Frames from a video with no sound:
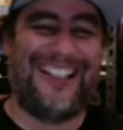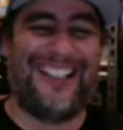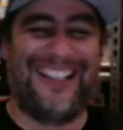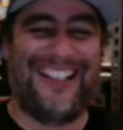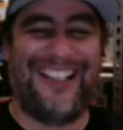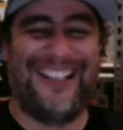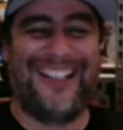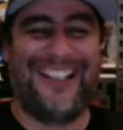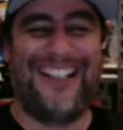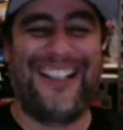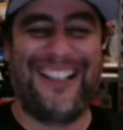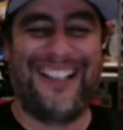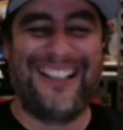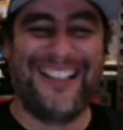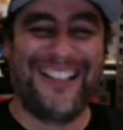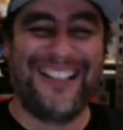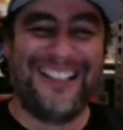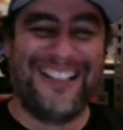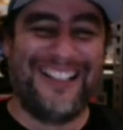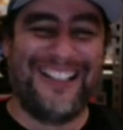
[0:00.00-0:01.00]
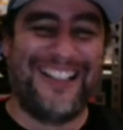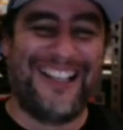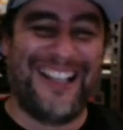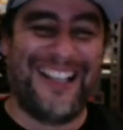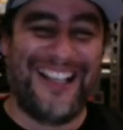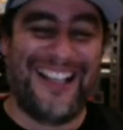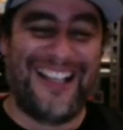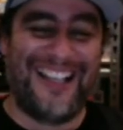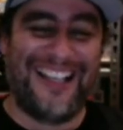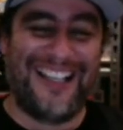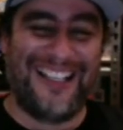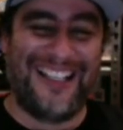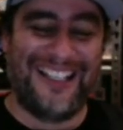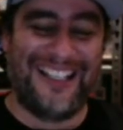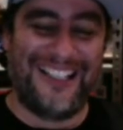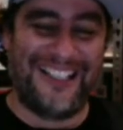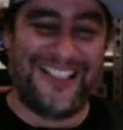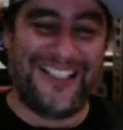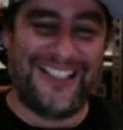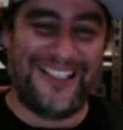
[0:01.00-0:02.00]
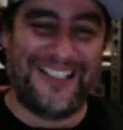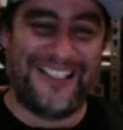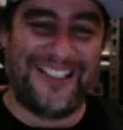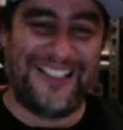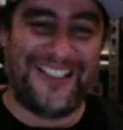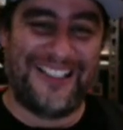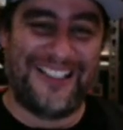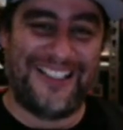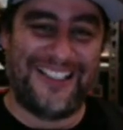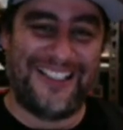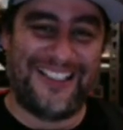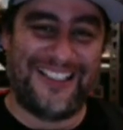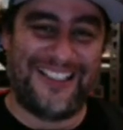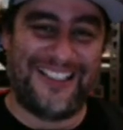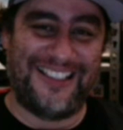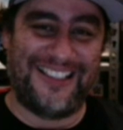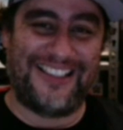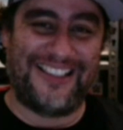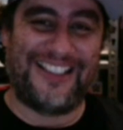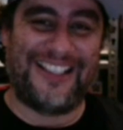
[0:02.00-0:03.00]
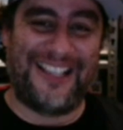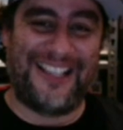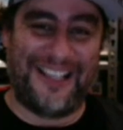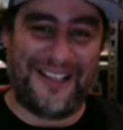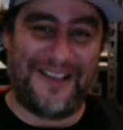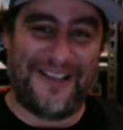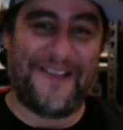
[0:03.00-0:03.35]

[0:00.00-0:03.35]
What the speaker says: No words are spoken by the person on screen.